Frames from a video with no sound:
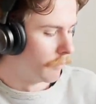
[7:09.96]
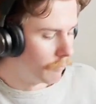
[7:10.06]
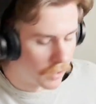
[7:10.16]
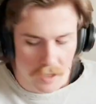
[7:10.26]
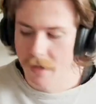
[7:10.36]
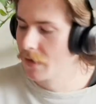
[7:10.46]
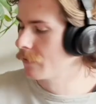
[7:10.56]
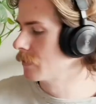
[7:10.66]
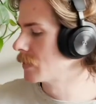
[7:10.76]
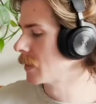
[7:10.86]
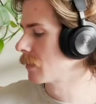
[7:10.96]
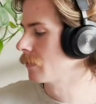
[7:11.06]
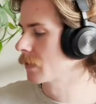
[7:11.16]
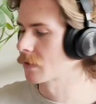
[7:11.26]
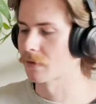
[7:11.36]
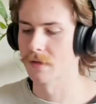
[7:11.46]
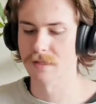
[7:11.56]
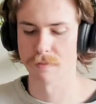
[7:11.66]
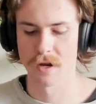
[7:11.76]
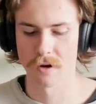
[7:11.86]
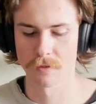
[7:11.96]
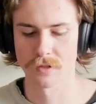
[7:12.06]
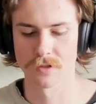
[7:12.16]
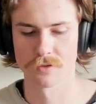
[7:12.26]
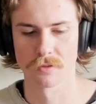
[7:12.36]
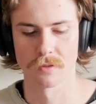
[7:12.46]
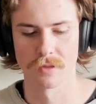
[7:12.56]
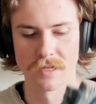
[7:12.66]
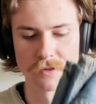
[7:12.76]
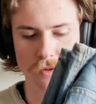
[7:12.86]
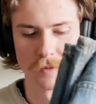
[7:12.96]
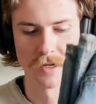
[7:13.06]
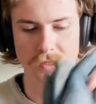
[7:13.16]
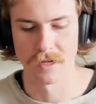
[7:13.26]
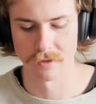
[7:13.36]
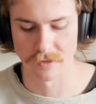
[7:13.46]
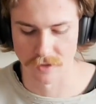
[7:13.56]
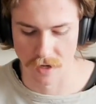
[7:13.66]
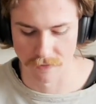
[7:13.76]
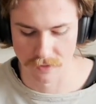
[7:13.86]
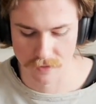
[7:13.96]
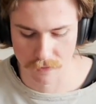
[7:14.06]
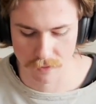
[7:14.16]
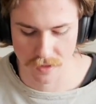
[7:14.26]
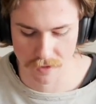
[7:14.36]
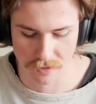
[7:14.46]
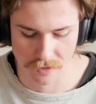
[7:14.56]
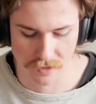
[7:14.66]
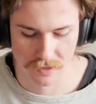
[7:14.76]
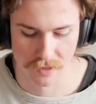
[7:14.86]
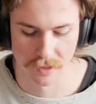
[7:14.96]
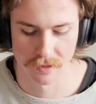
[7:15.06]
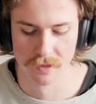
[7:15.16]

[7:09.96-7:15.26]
But if we take a look at this pair, which these were my daily drivers for a while, I just like